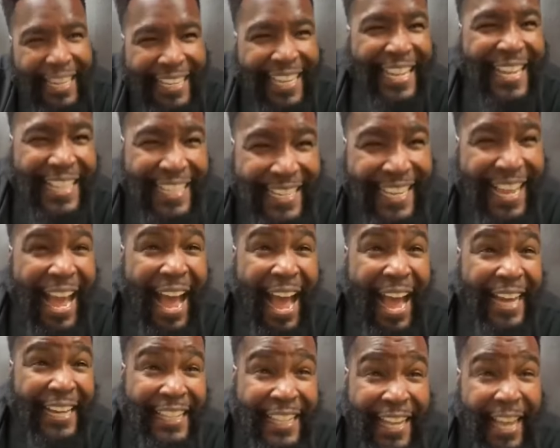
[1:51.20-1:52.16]
I need
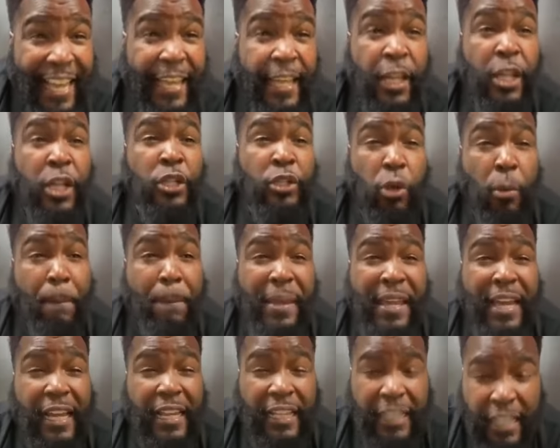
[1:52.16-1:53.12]
Kanye to
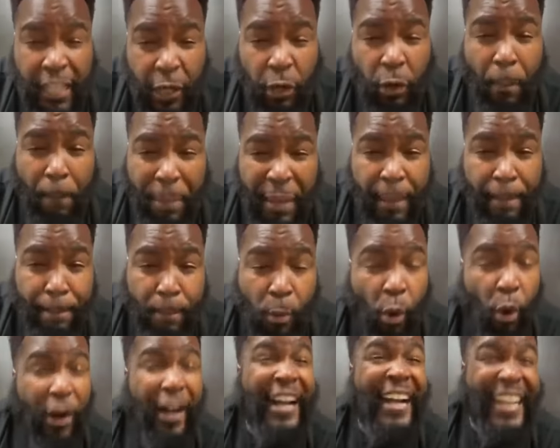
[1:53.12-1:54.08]
be a little bit
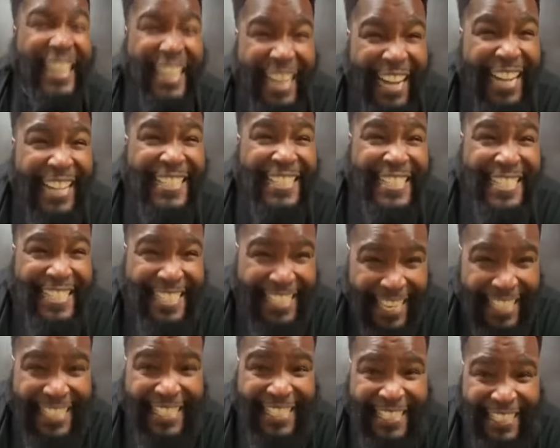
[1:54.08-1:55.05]
more
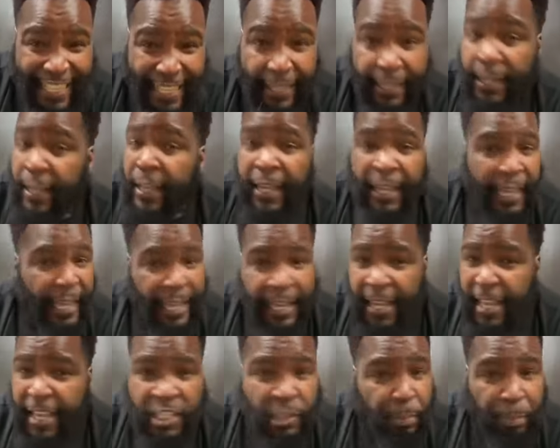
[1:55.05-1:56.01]
consistent
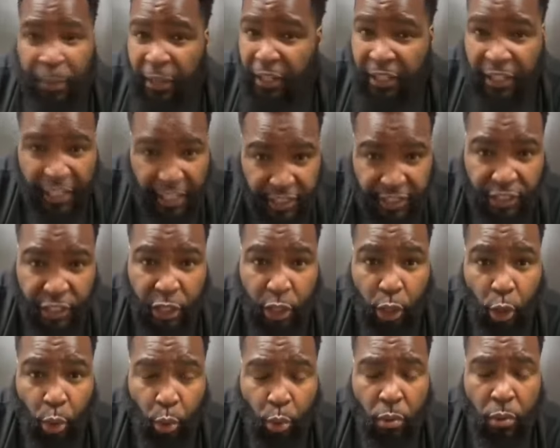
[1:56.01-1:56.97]
in his
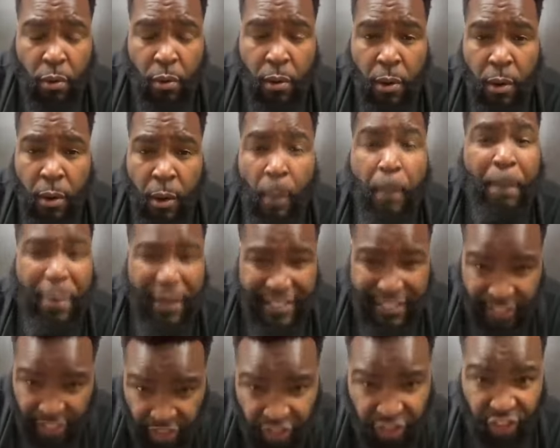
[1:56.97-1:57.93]
political
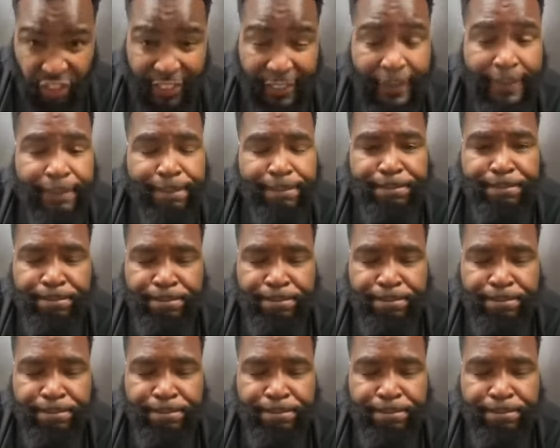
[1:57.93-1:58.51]
position.